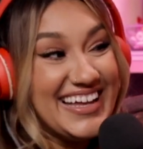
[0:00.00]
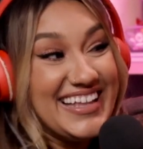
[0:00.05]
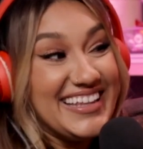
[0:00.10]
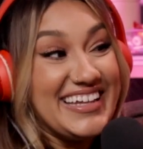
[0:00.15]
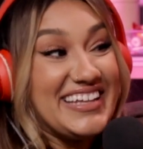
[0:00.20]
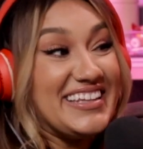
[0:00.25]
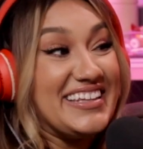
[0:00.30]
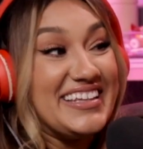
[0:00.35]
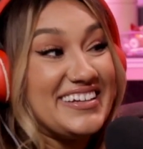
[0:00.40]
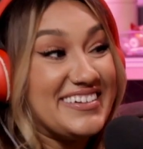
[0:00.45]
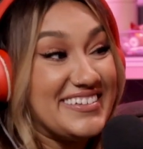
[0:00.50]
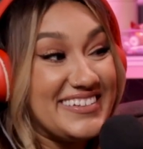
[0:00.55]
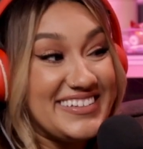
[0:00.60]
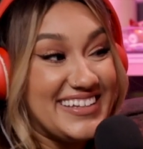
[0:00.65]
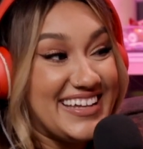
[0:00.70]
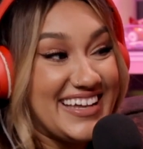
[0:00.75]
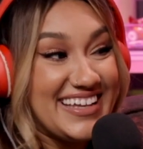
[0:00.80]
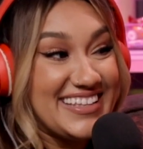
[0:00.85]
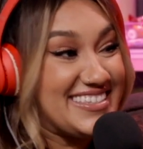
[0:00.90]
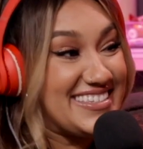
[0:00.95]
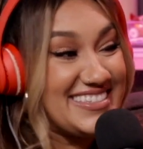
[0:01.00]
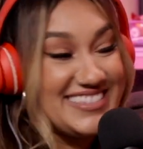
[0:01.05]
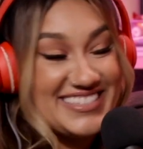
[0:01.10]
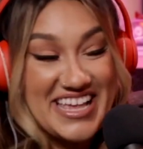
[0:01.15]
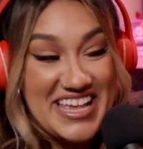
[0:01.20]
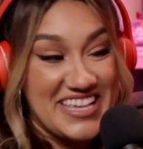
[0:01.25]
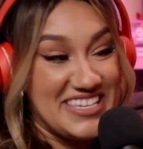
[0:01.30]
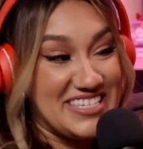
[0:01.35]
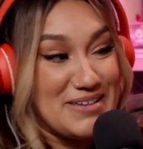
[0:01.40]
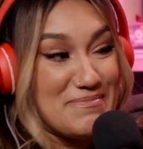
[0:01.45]
Like literally,
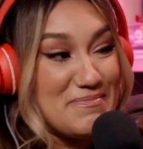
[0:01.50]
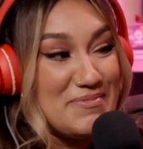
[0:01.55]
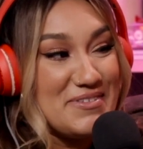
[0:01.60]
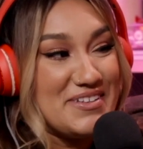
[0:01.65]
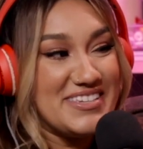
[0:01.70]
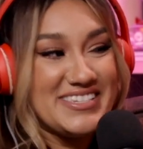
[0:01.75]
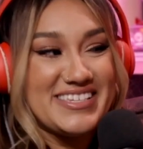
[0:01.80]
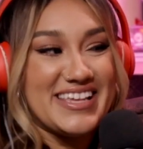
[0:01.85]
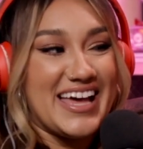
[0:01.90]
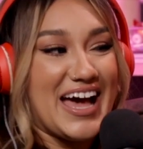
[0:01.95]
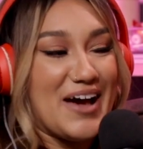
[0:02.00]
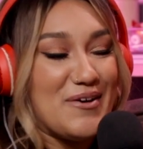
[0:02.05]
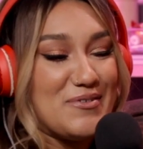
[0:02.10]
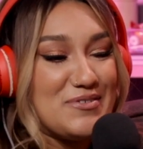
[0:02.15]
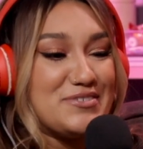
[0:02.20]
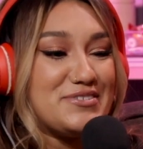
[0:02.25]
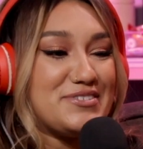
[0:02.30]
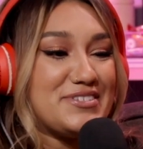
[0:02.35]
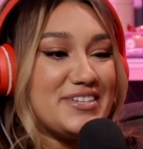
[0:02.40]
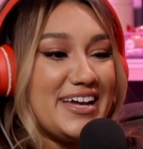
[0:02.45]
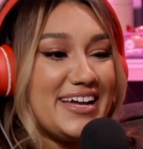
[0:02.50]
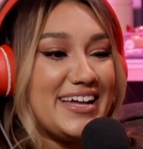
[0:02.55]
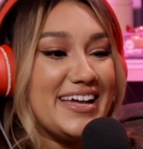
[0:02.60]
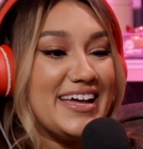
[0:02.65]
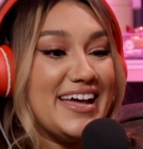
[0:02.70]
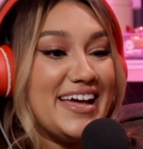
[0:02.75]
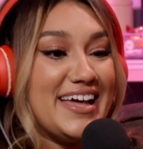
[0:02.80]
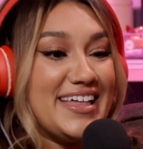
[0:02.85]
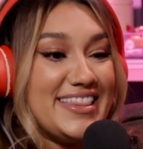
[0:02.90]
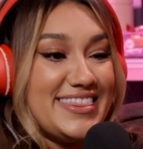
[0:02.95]
as simple as that. I was just awesome. Like,
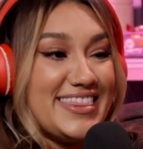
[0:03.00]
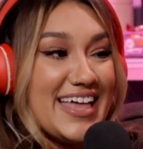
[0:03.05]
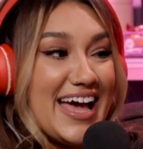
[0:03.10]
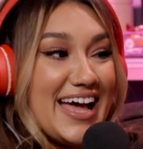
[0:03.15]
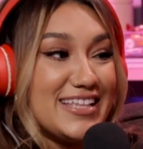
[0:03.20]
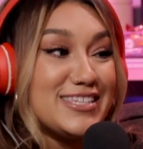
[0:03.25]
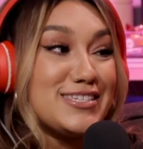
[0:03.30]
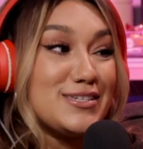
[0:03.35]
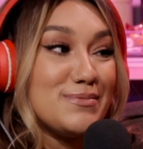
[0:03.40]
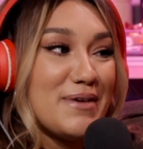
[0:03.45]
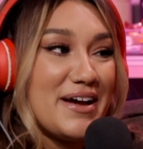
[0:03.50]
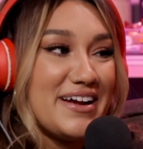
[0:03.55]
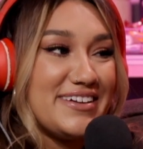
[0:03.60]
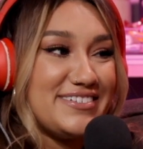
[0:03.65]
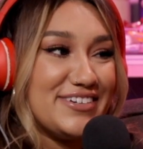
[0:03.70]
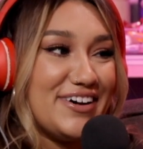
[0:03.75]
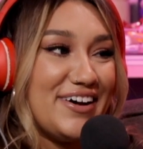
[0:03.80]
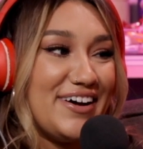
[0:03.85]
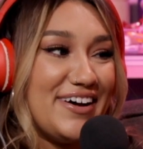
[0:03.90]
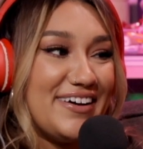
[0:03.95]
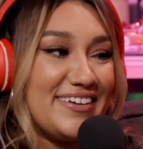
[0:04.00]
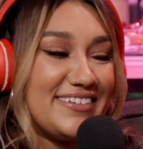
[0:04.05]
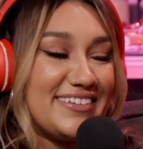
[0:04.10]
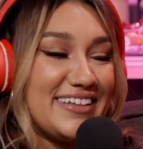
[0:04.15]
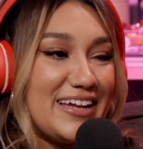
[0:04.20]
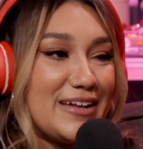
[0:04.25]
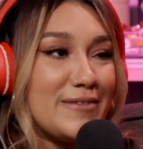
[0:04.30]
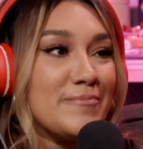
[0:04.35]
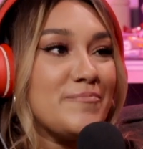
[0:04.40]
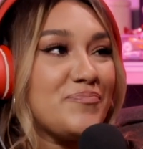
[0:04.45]
that's my dog.
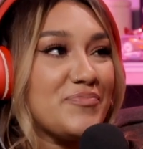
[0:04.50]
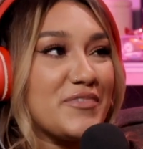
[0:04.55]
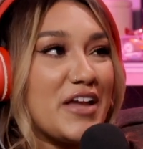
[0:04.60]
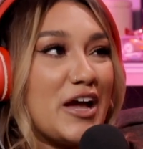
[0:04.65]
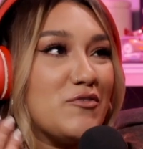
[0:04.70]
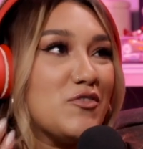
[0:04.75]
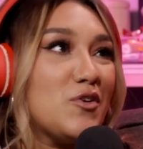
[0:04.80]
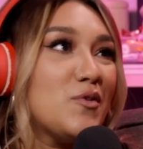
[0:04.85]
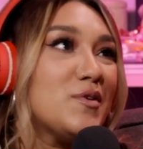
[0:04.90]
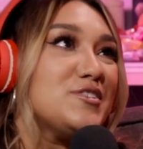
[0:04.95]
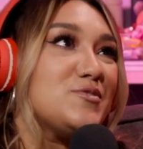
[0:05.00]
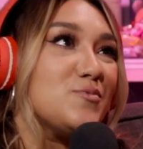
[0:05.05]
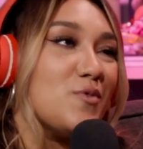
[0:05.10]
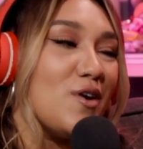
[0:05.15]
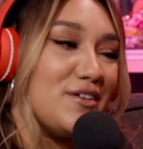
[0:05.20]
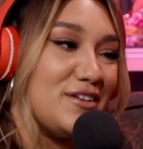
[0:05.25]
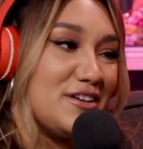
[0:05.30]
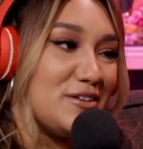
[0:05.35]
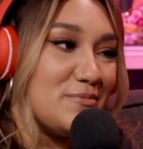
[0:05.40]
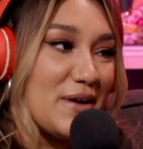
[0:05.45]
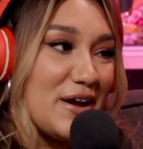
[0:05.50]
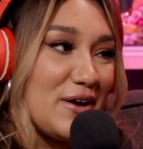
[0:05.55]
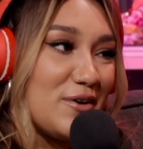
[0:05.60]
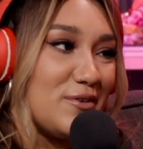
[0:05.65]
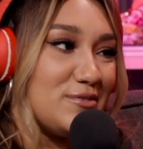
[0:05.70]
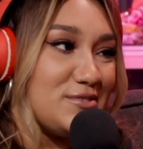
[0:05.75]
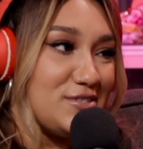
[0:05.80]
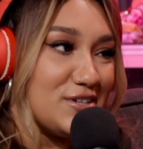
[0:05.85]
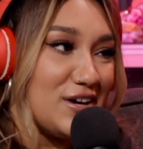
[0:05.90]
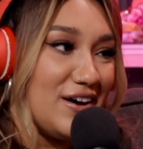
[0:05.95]
Like I've always wanted my
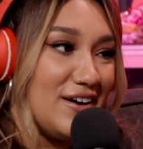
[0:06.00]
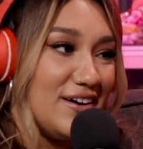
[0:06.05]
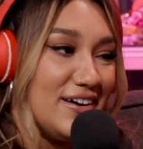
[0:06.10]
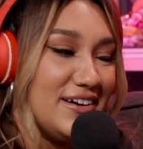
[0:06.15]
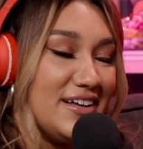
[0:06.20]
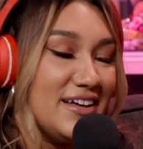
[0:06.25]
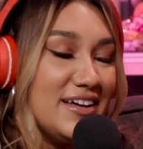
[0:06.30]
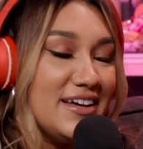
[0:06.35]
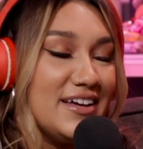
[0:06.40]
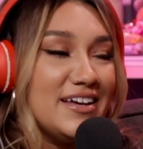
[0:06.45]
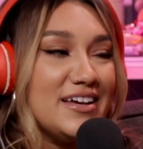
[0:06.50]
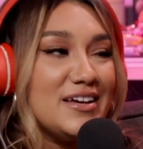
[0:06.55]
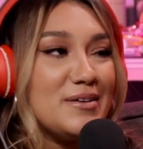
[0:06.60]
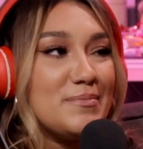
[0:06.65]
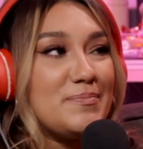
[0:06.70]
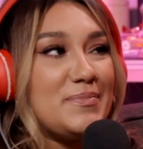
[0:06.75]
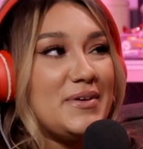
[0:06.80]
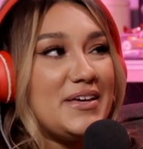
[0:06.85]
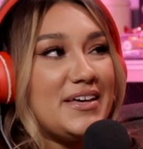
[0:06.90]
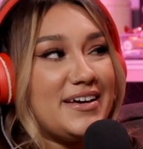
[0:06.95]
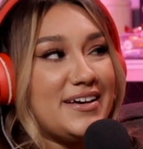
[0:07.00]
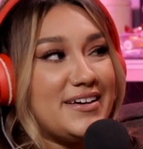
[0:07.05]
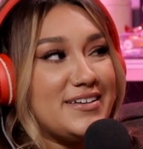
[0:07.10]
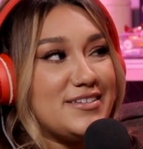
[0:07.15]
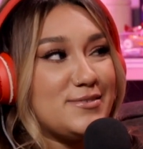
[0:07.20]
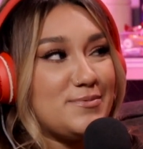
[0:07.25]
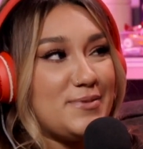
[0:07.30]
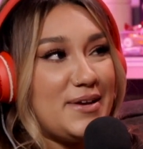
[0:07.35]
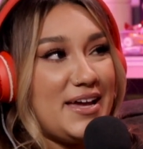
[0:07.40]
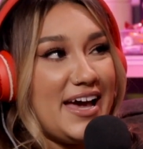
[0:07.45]
own dog
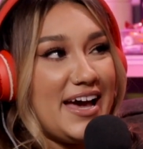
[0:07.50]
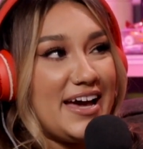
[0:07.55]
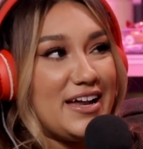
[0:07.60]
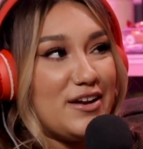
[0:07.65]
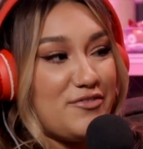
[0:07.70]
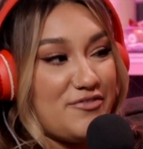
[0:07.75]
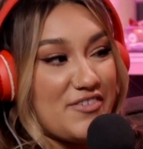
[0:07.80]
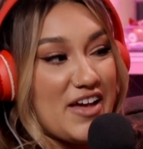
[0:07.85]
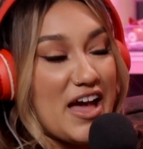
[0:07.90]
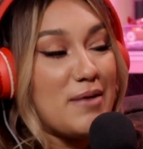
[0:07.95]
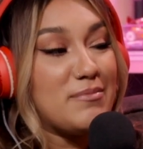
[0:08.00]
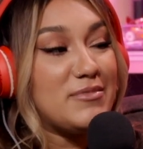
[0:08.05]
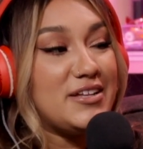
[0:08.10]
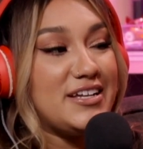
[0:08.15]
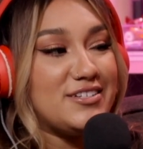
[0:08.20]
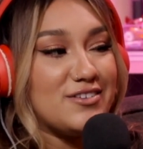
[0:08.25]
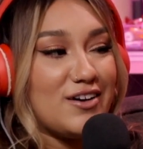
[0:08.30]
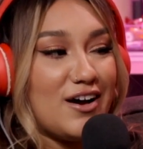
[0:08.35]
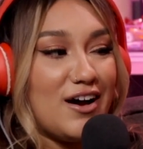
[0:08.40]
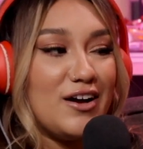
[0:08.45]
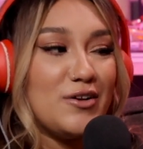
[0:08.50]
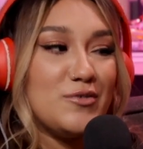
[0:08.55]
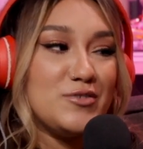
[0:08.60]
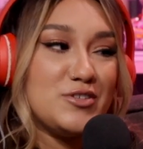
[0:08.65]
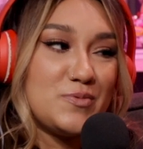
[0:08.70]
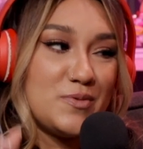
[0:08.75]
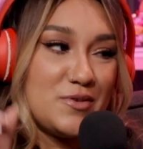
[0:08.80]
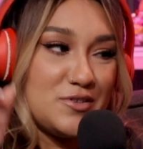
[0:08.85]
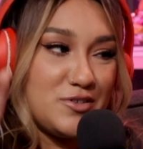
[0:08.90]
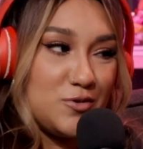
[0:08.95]
because we had a family dog. It was
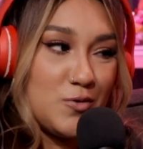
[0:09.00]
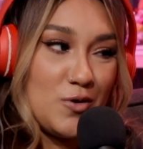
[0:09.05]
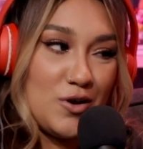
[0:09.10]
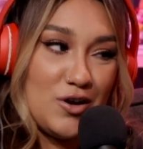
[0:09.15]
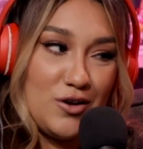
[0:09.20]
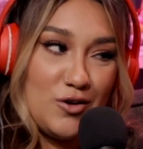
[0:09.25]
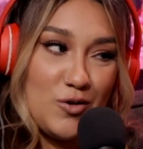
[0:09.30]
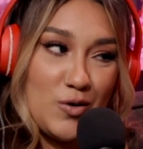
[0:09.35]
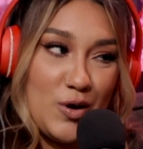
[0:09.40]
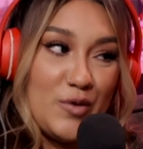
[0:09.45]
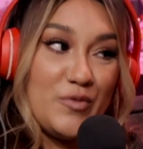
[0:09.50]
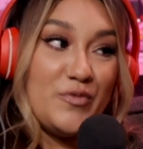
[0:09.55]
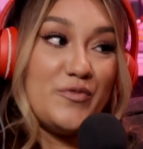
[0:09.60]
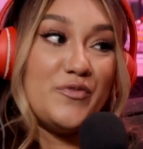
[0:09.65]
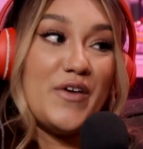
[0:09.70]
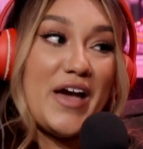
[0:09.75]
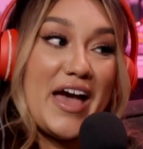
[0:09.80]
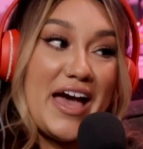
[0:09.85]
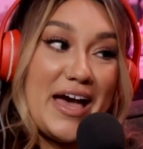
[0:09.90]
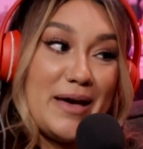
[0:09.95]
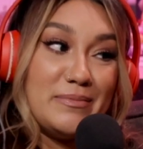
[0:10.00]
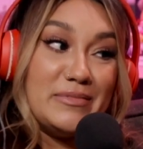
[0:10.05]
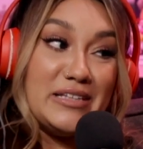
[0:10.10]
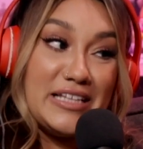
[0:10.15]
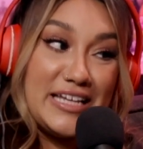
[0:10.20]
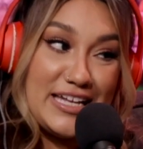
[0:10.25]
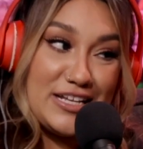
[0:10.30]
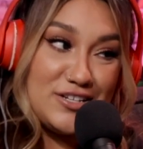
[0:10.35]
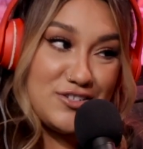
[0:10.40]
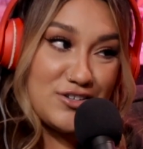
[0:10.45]
supposed to quote unquote
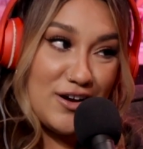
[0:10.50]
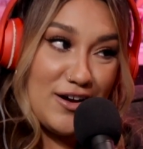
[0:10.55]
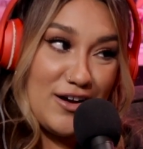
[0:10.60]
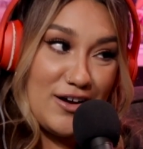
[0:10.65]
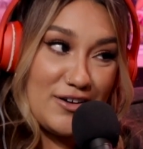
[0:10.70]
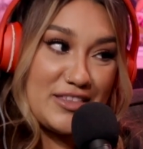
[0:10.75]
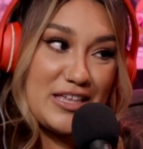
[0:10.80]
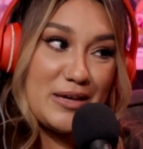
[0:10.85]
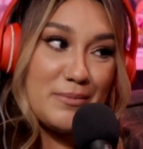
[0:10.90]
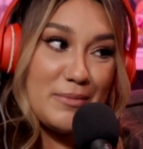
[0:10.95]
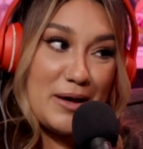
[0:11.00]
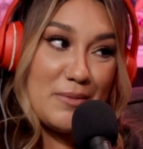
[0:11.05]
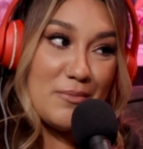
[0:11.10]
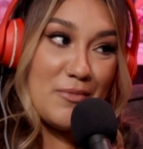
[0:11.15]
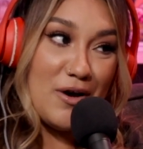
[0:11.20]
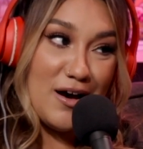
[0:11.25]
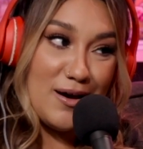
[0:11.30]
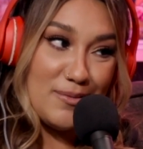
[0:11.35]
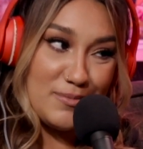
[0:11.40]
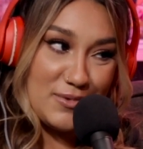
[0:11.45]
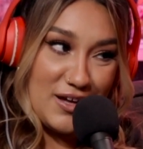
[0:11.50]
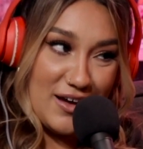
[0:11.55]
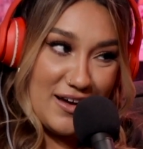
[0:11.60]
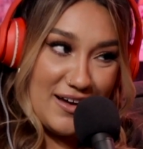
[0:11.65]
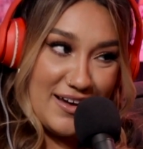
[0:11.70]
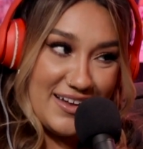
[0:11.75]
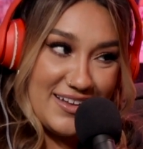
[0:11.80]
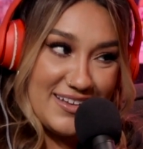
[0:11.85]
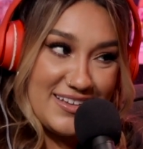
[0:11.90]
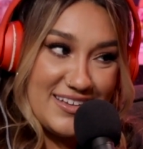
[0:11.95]
family dog that my mom
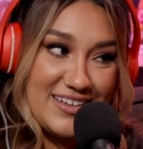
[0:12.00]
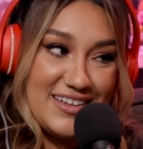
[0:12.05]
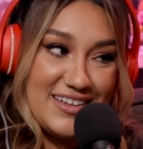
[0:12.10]
got